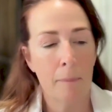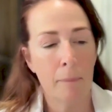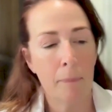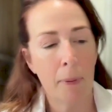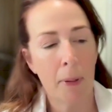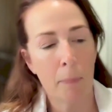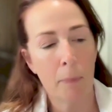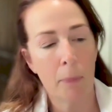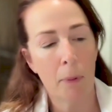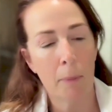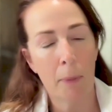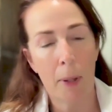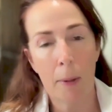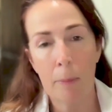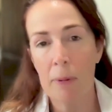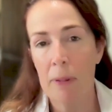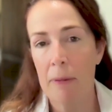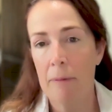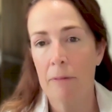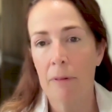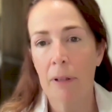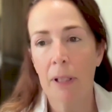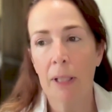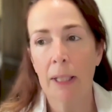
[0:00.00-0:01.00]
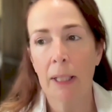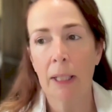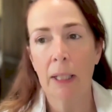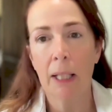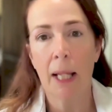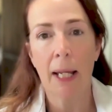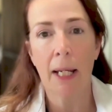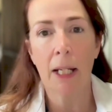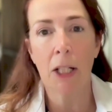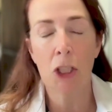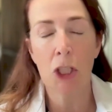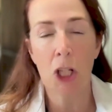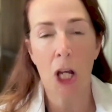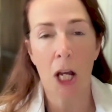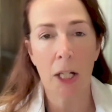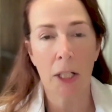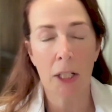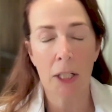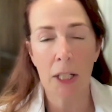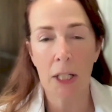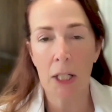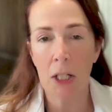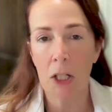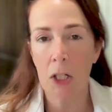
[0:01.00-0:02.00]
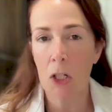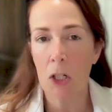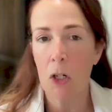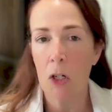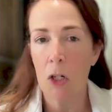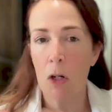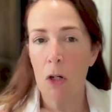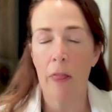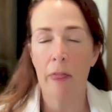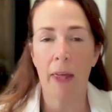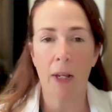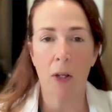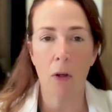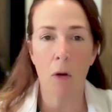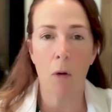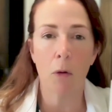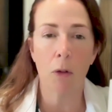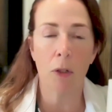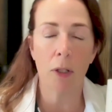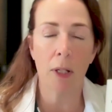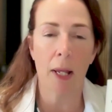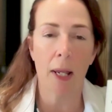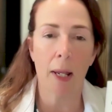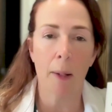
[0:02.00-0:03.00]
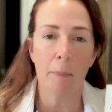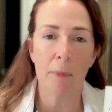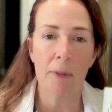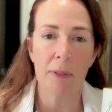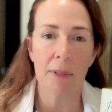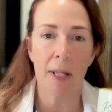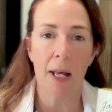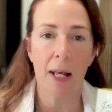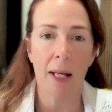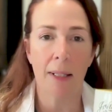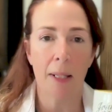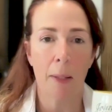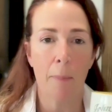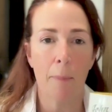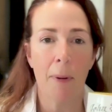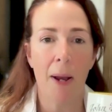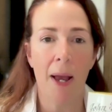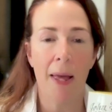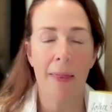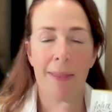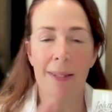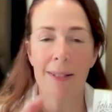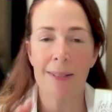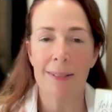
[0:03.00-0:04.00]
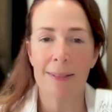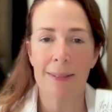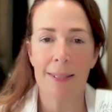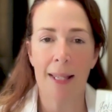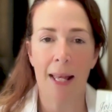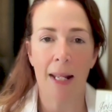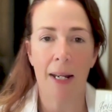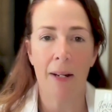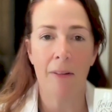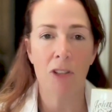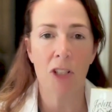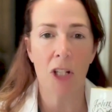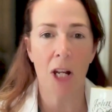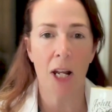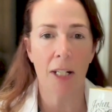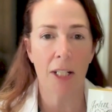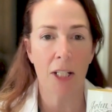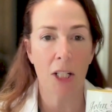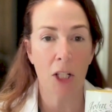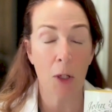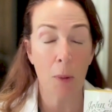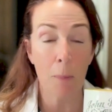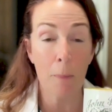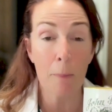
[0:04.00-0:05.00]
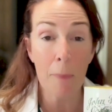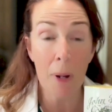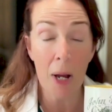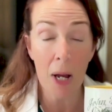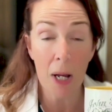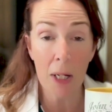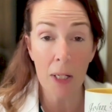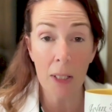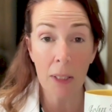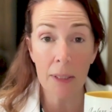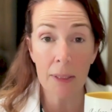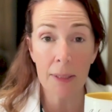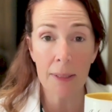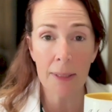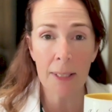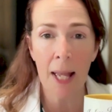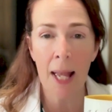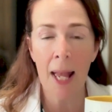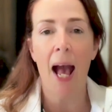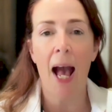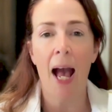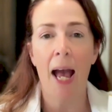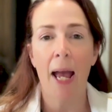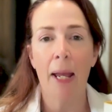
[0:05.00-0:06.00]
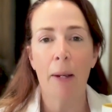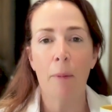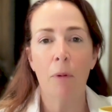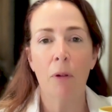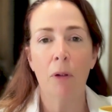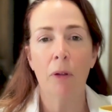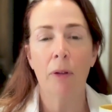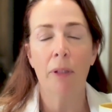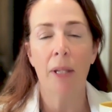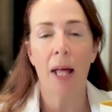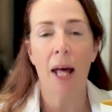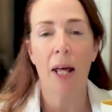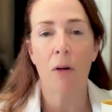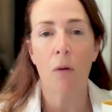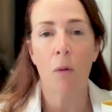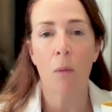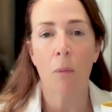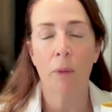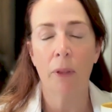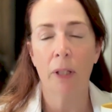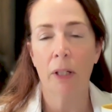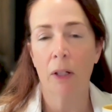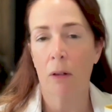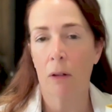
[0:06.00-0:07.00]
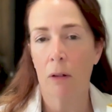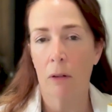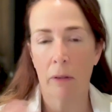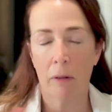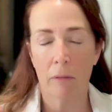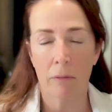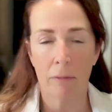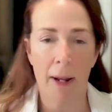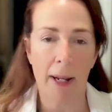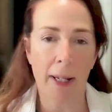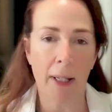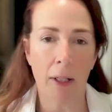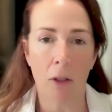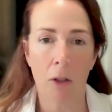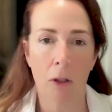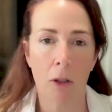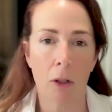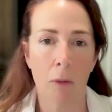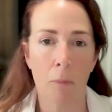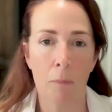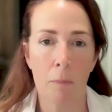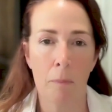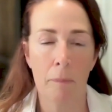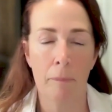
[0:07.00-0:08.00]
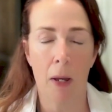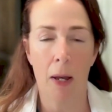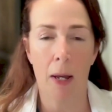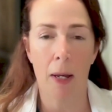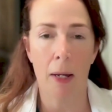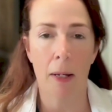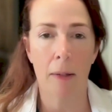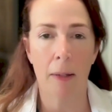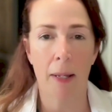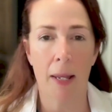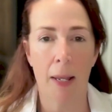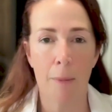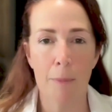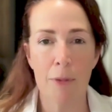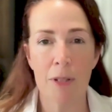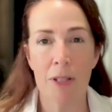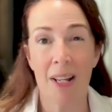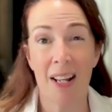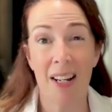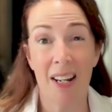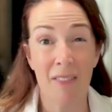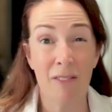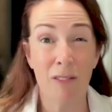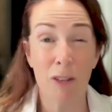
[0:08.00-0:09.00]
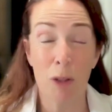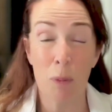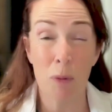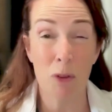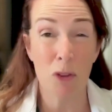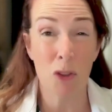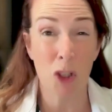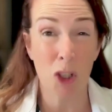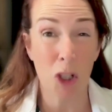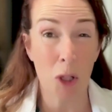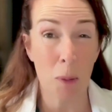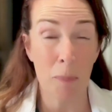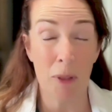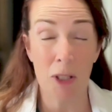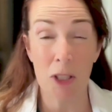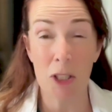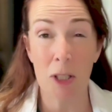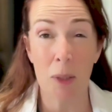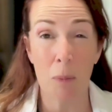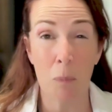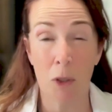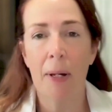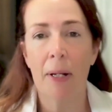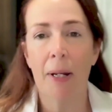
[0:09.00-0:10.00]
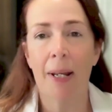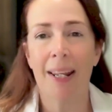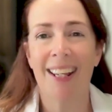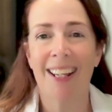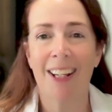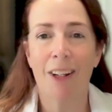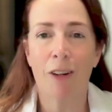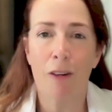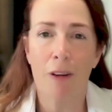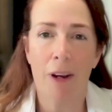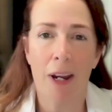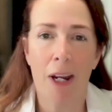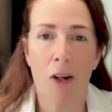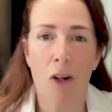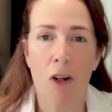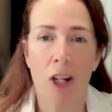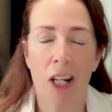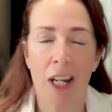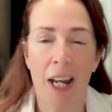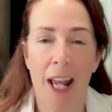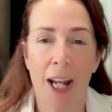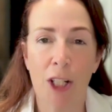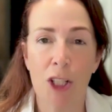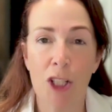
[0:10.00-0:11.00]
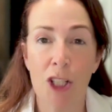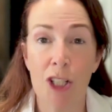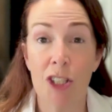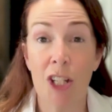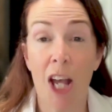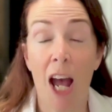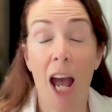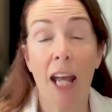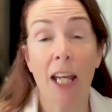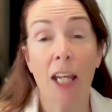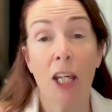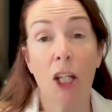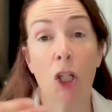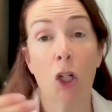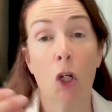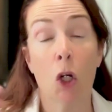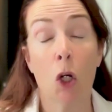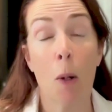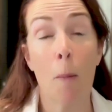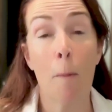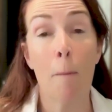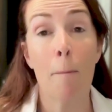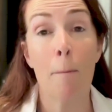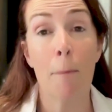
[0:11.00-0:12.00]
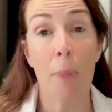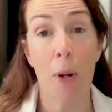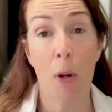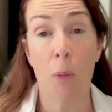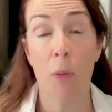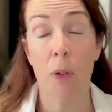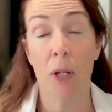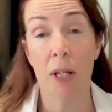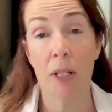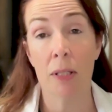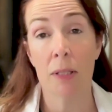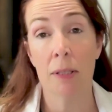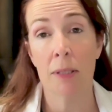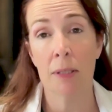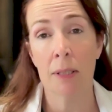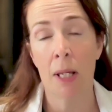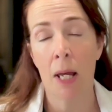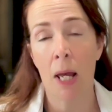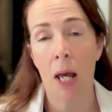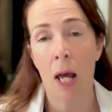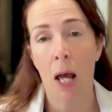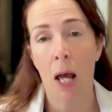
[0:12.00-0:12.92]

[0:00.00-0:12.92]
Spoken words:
People maybe really like John Deere. They go to Amazon, they buy this set of John Deere mugs. I will not only earn the regular Amazon influencer commission, but in Creator Connections, I can earn bonus